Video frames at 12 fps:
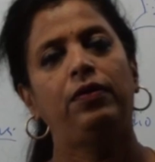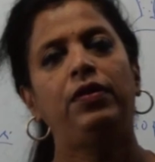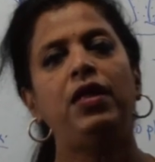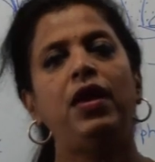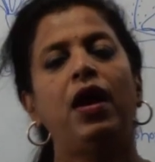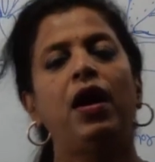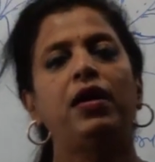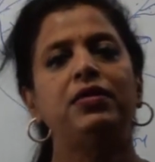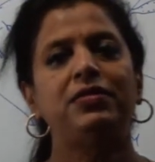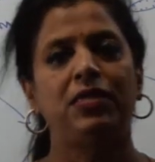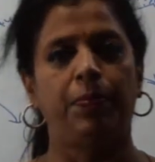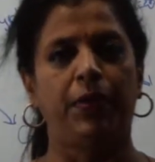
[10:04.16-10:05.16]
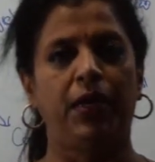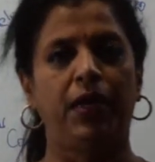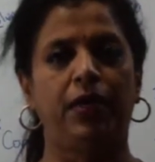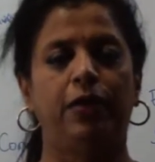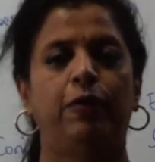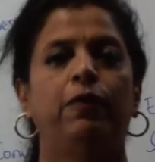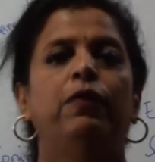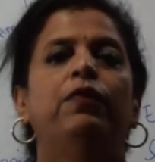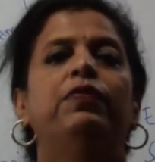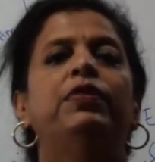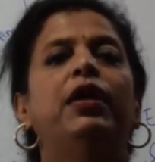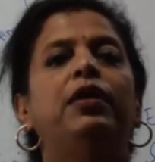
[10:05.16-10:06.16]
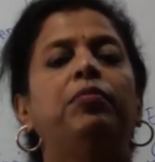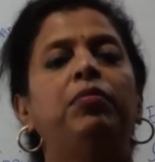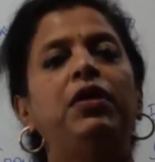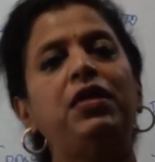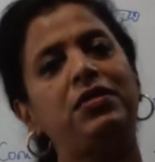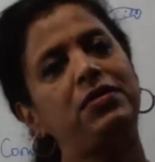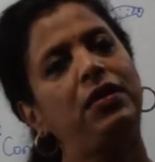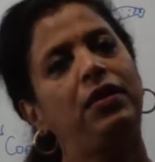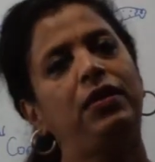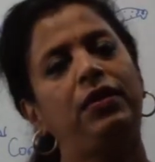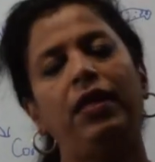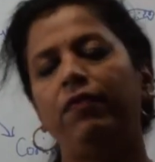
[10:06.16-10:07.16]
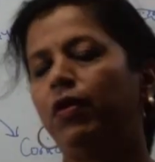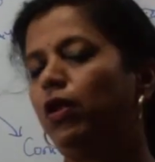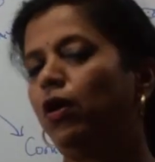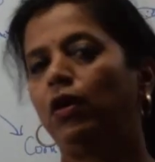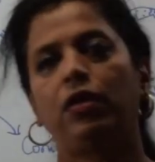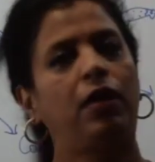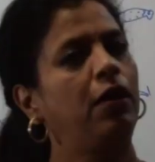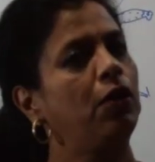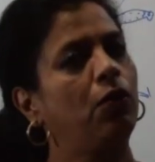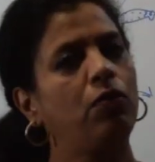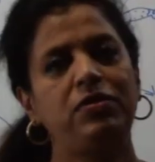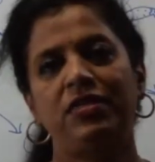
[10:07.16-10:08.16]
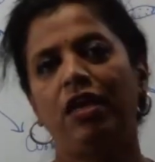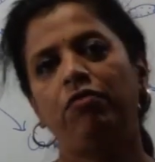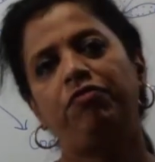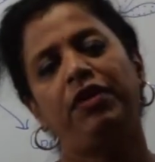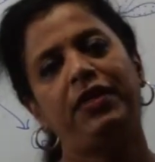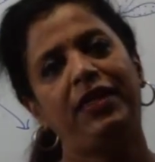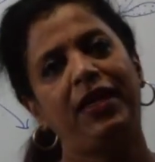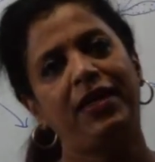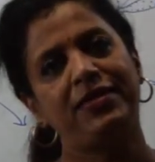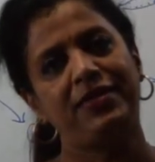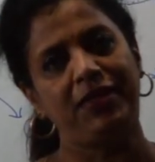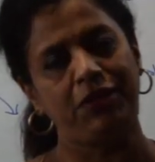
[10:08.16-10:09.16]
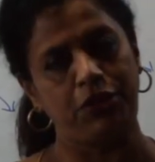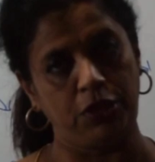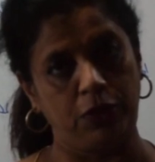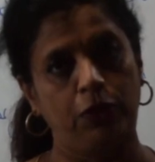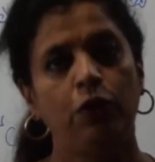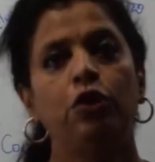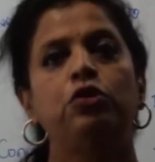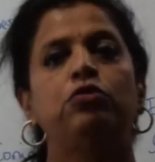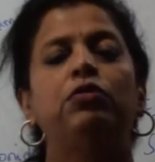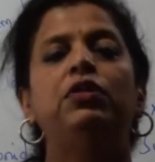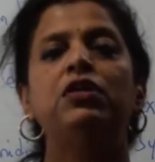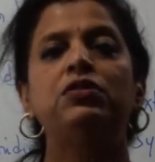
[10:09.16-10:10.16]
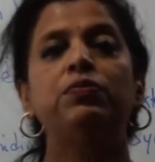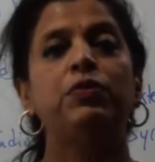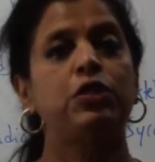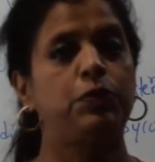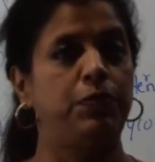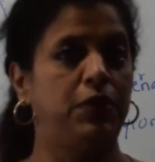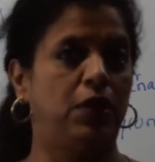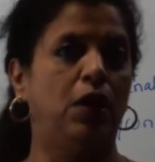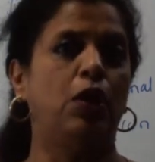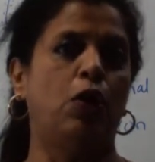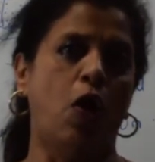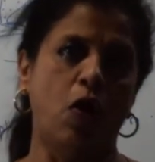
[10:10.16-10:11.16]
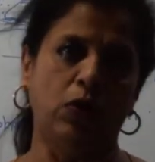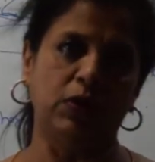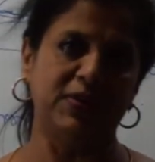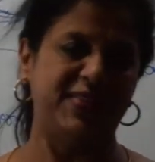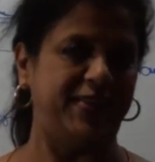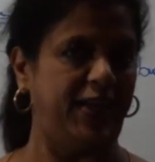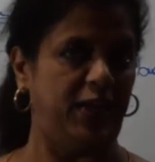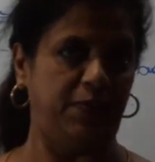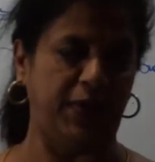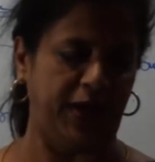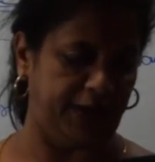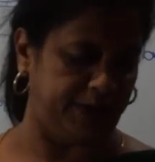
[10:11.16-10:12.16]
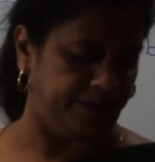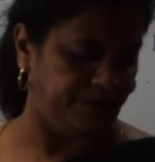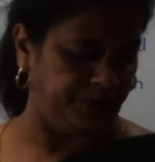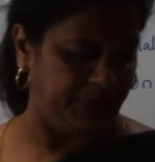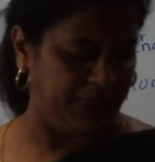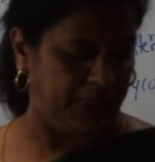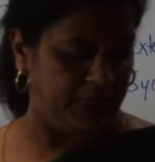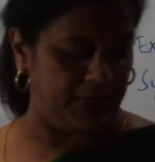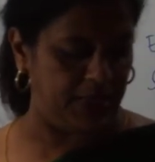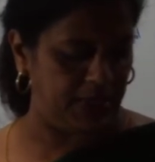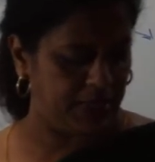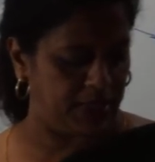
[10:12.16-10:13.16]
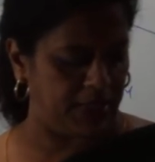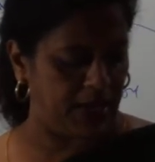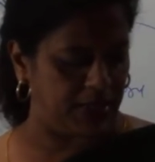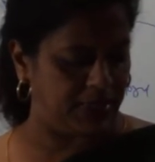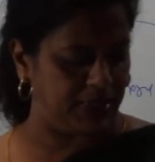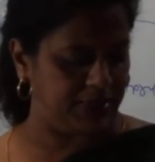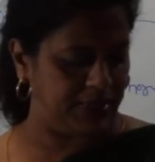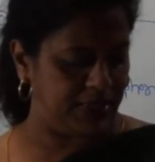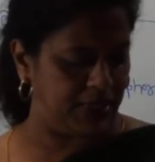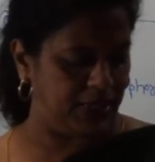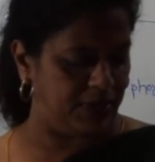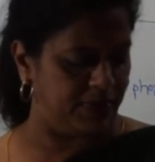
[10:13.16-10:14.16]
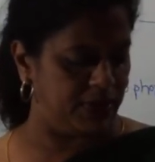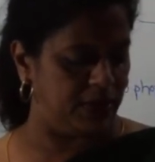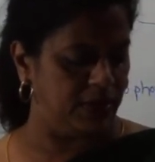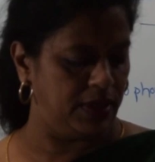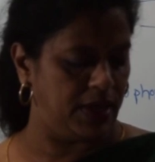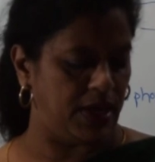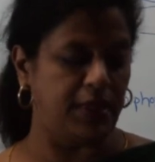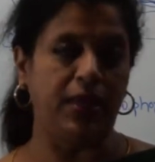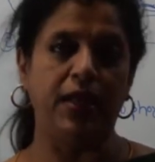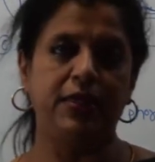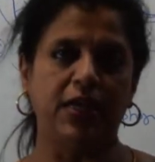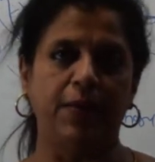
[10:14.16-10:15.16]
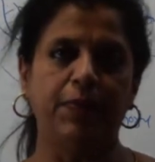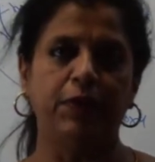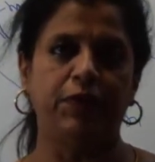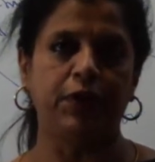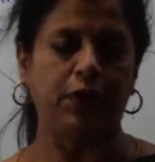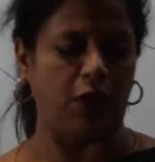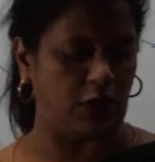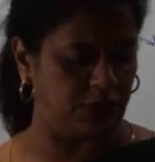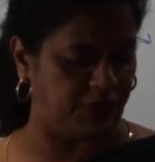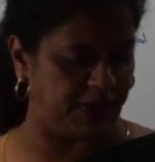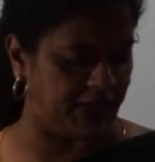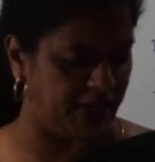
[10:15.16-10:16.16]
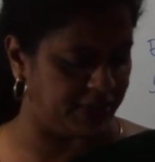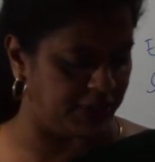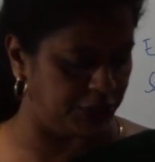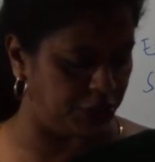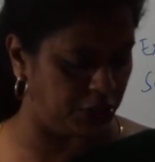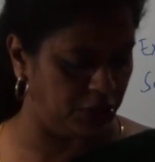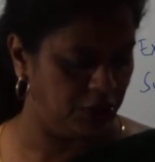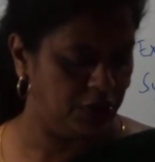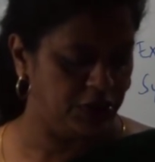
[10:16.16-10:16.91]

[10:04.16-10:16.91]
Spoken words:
They are separate. That means they will not undergo self-fertilization. So this must be the wrong statement. Then the other side they given other example for cross-fertilization.